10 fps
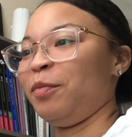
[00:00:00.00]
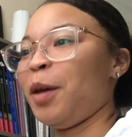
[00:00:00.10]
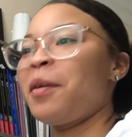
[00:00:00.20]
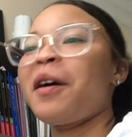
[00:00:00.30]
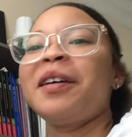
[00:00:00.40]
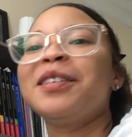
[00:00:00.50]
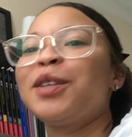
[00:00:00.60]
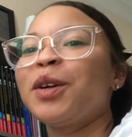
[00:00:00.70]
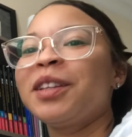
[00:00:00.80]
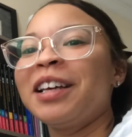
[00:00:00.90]
maybe I'll
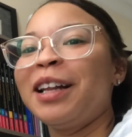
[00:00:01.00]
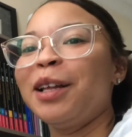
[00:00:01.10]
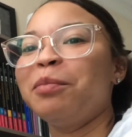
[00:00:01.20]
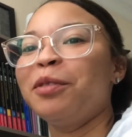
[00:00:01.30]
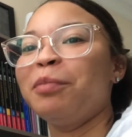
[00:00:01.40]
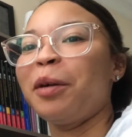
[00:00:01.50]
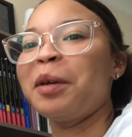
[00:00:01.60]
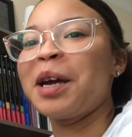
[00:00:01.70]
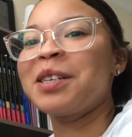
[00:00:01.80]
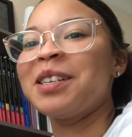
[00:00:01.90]
insert the clip of my
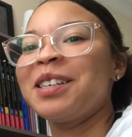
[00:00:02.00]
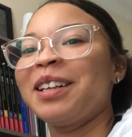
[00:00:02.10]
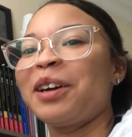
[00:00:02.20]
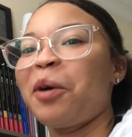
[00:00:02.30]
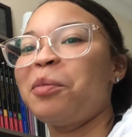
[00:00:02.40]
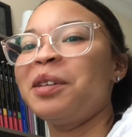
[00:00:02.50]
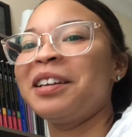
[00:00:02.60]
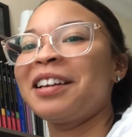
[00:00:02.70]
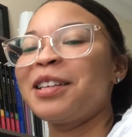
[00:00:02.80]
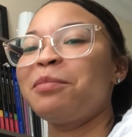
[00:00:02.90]
reaction to like
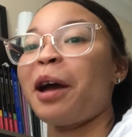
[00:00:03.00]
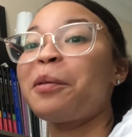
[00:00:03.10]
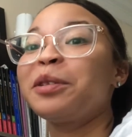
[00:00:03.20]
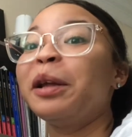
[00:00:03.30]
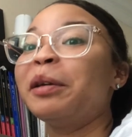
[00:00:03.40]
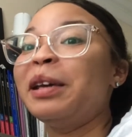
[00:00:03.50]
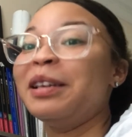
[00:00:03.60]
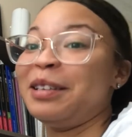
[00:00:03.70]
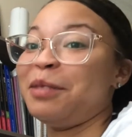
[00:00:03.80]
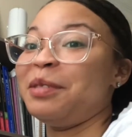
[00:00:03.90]
opening this, but I was low-key
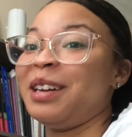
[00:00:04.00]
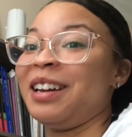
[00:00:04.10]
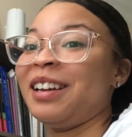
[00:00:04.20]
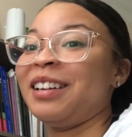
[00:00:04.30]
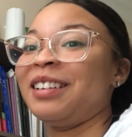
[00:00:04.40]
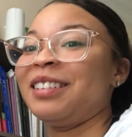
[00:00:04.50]
intimidated.